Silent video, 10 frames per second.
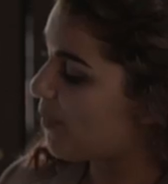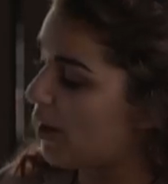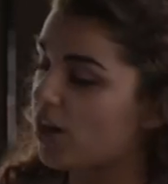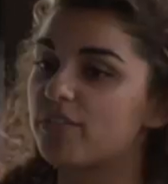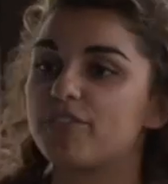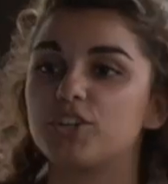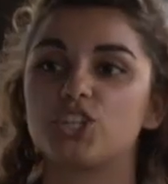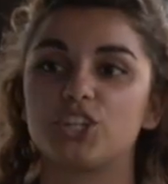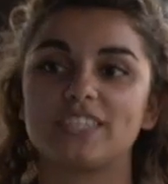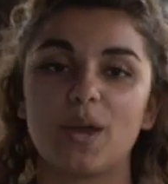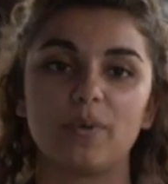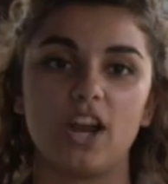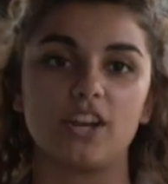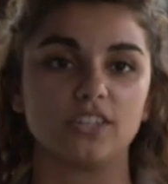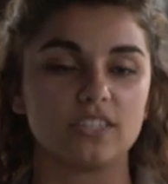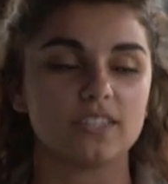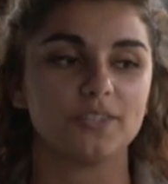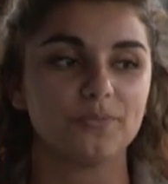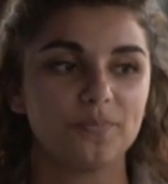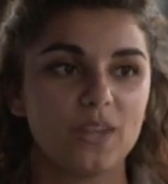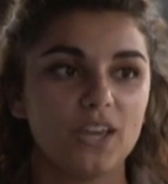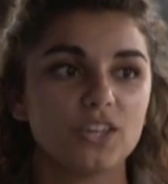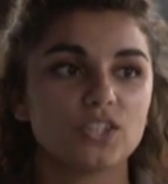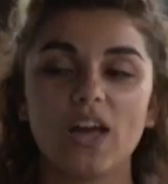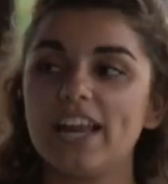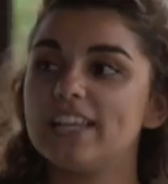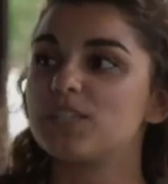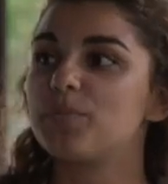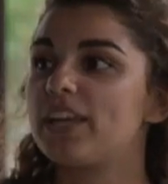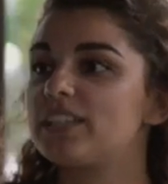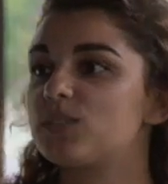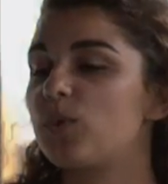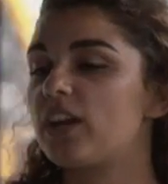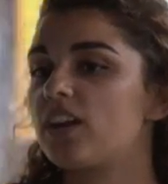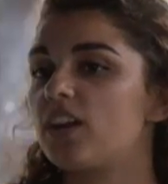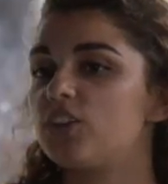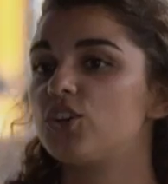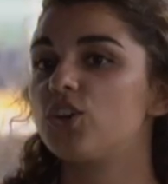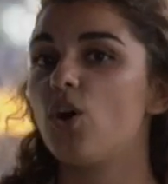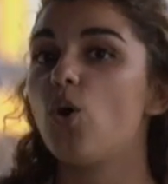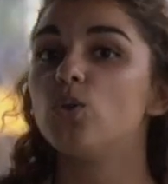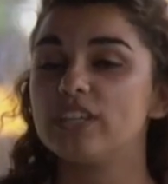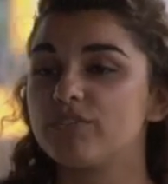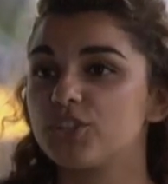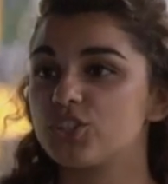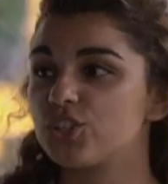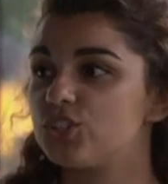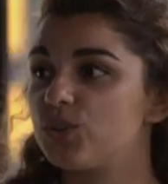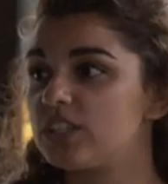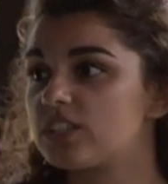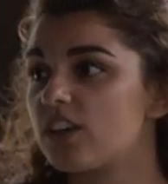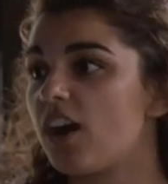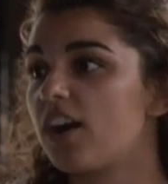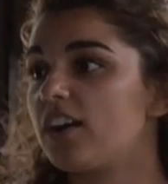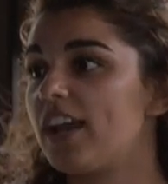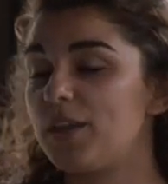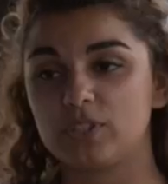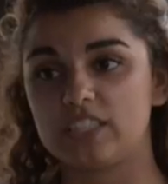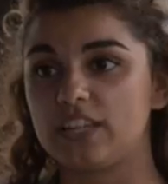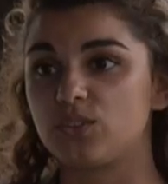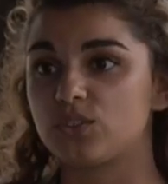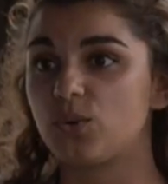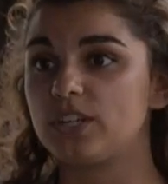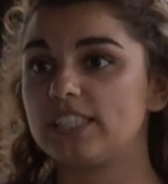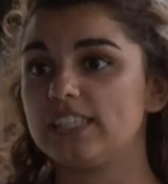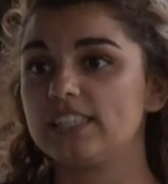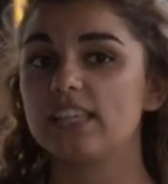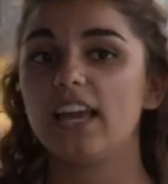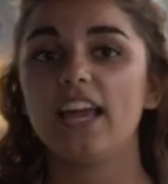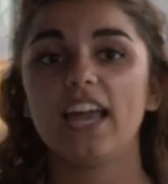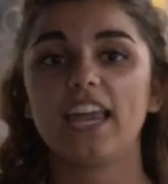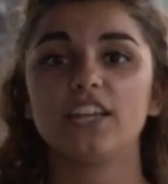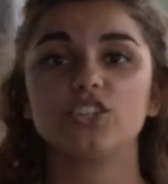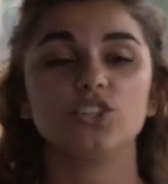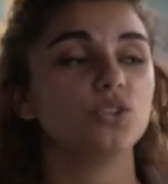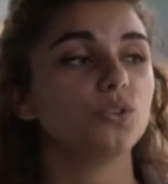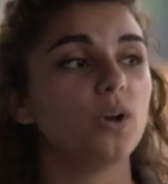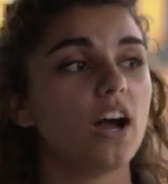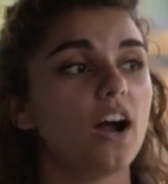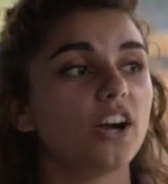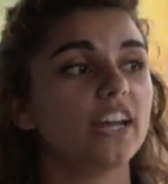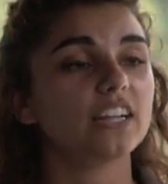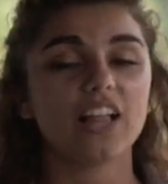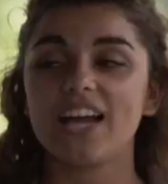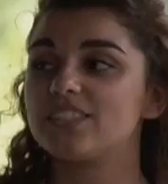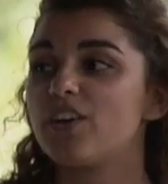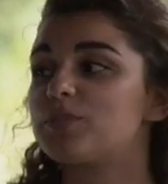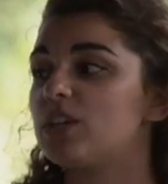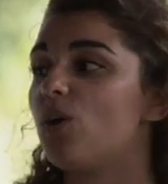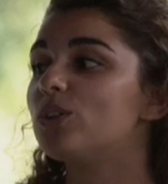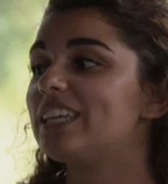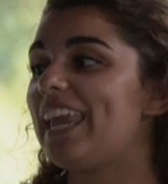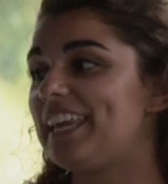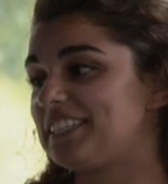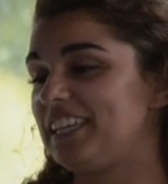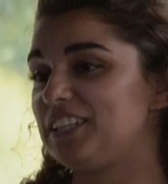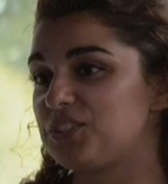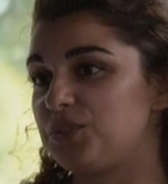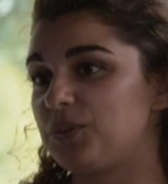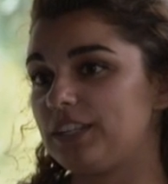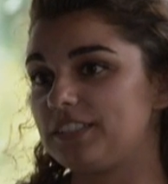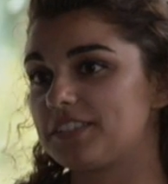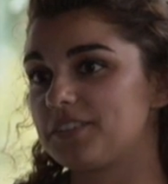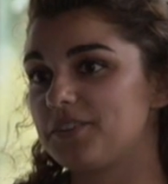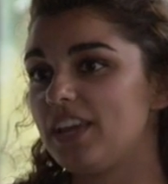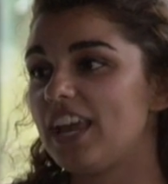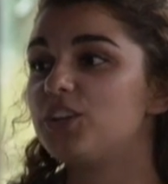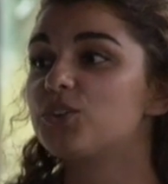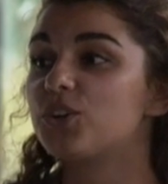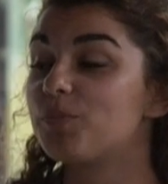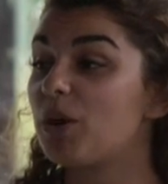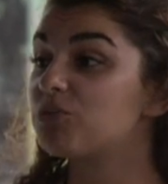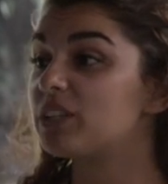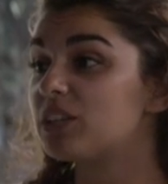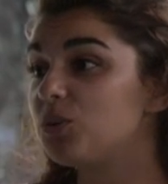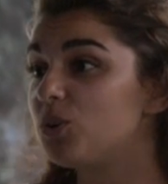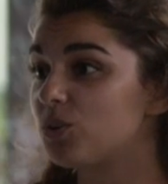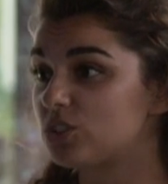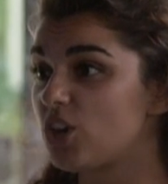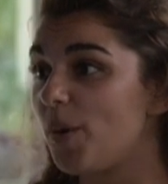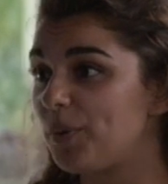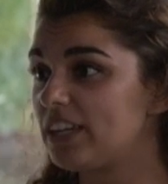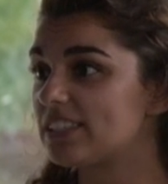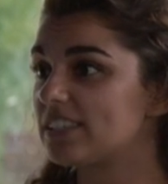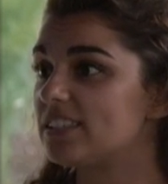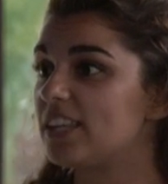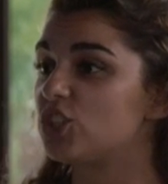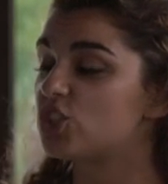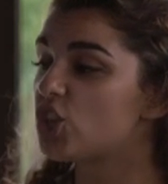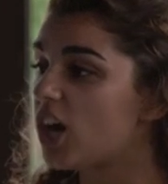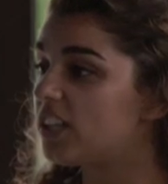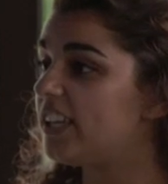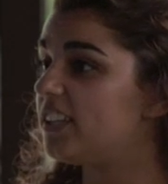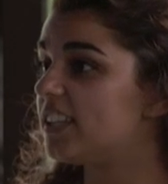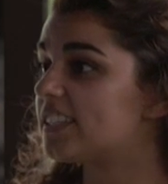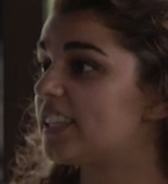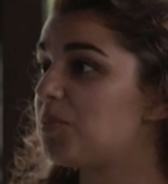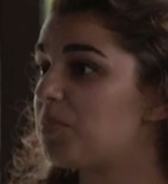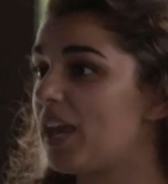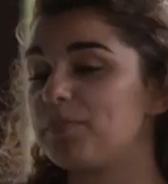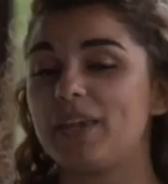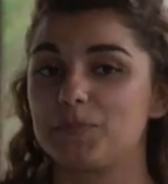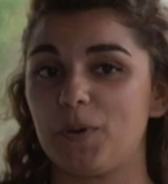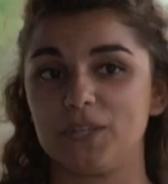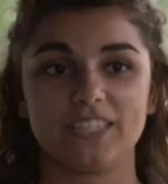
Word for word: about our first year seminars. So that is a place where your only first year students are able to take those courses and you are in a class of up to only 18 students. And you learn about really cool topics such as chocolate, sleep, and baseball